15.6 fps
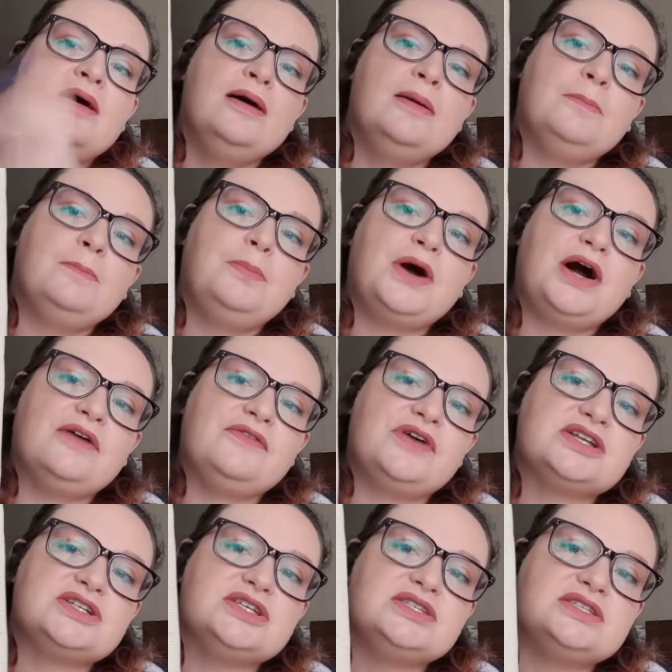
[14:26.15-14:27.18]
but I've actually
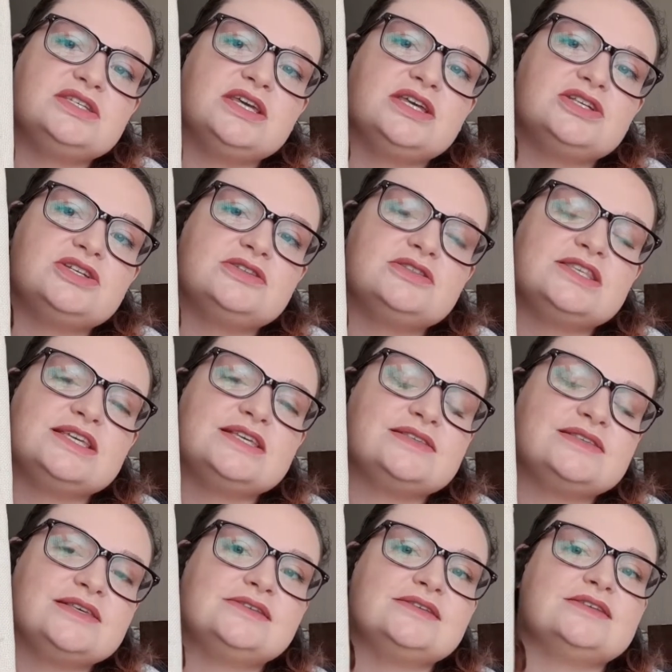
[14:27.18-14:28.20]
stitched the
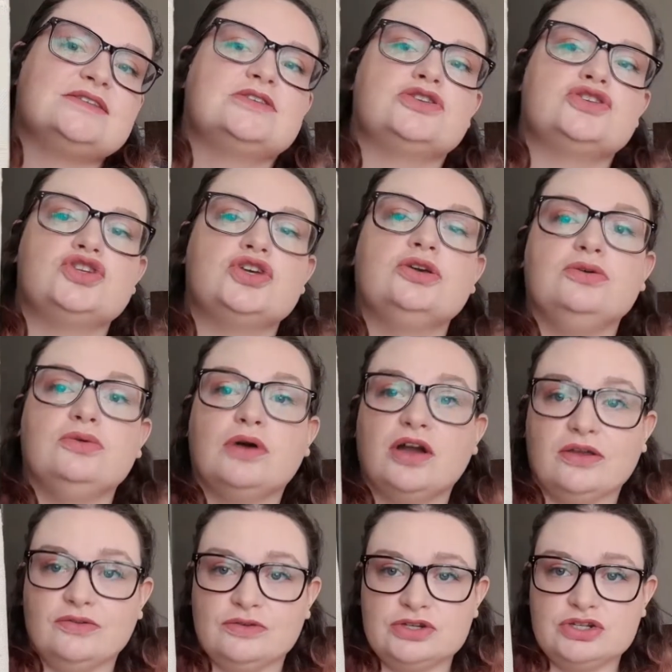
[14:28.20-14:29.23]
scissors
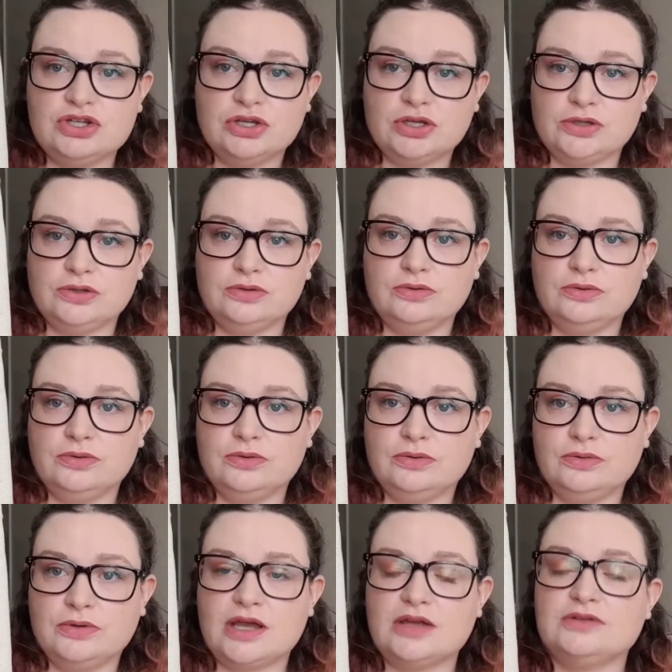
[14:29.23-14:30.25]

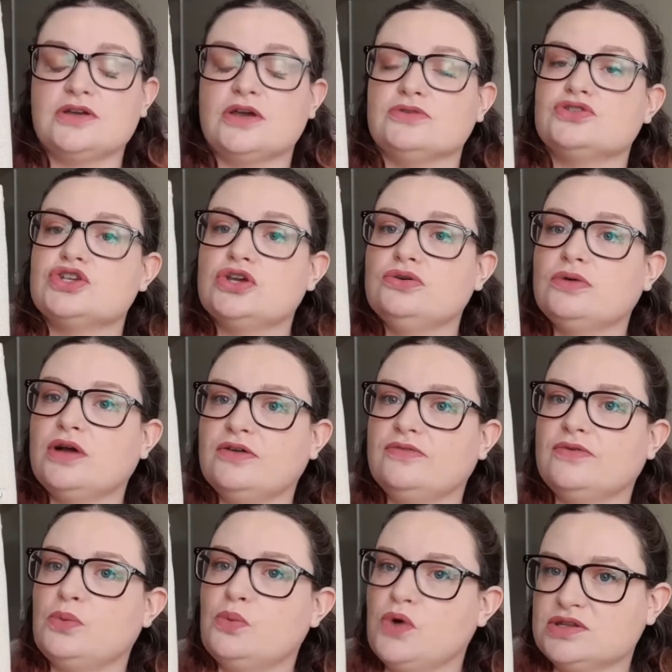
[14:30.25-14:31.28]

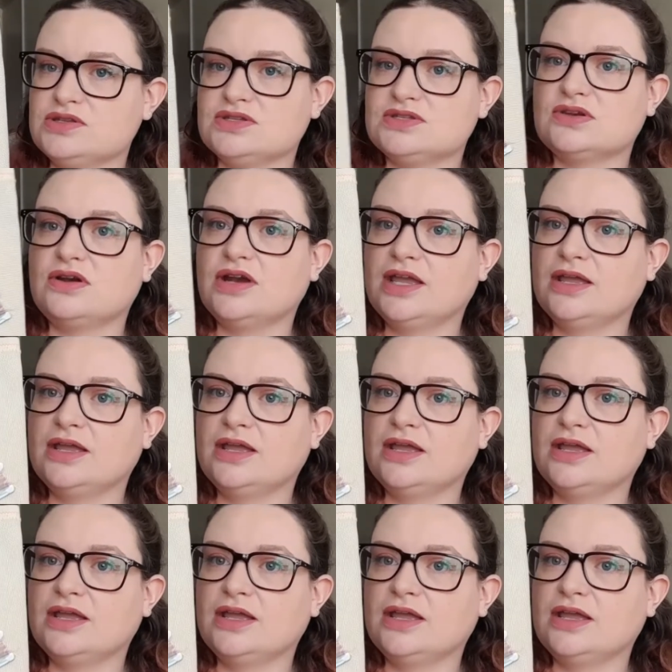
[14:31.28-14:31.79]
2/1, sorry.